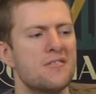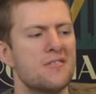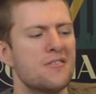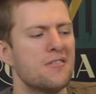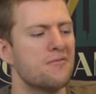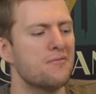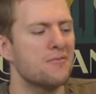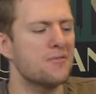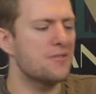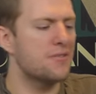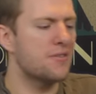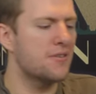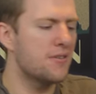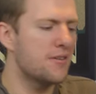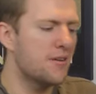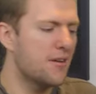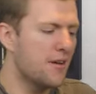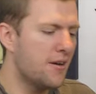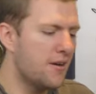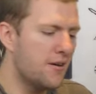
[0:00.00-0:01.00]
it was,
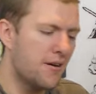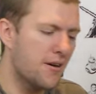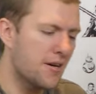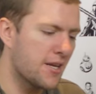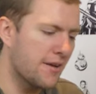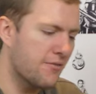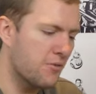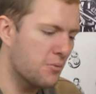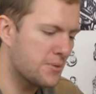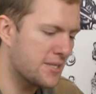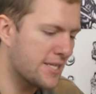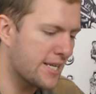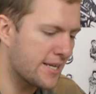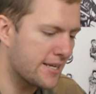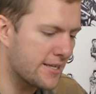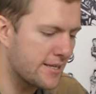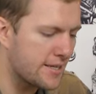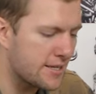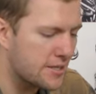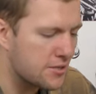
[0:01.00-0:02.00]
I never
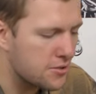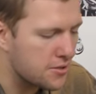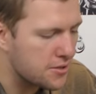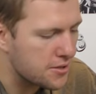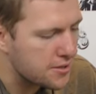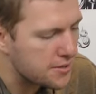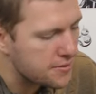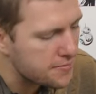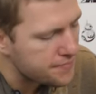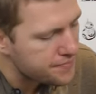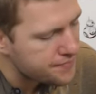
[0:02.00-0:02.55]
particularly enjoyed it.